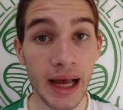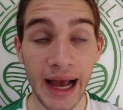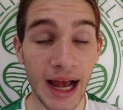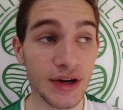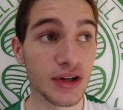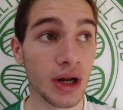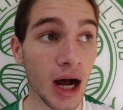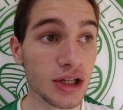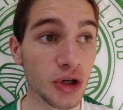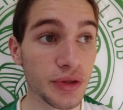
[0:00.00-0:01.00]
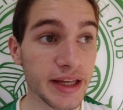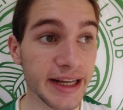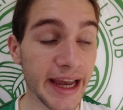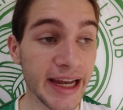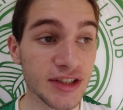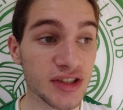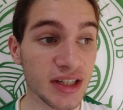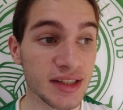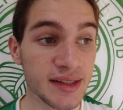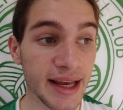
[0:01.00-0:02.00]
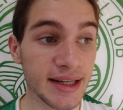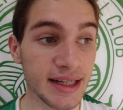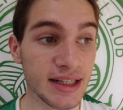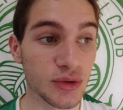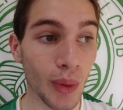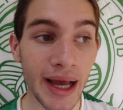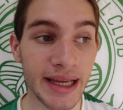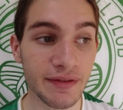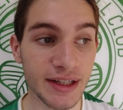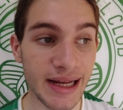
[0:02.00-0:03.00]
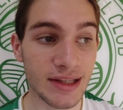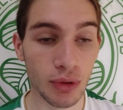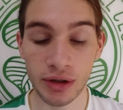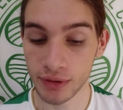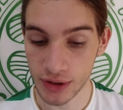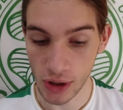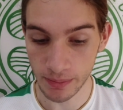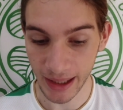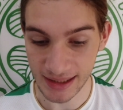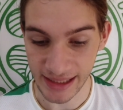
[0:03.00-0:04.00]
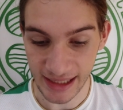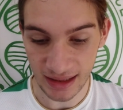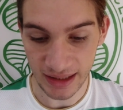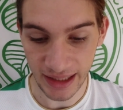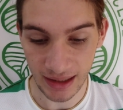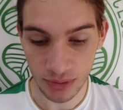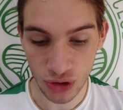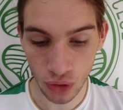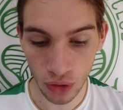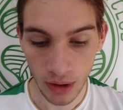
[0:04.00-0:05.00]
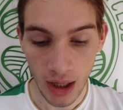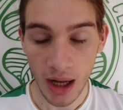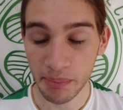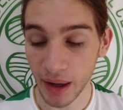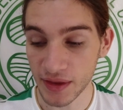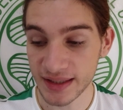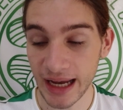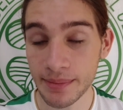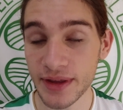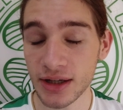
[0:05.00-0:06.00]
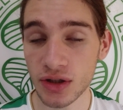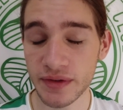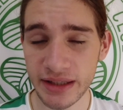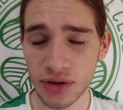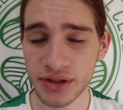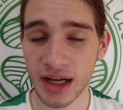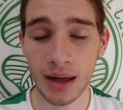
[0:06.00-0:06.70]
And I don't think Ange is going to stand in his way if he does want to return back to England. And I'm sure, but the same thing goes for Celtic.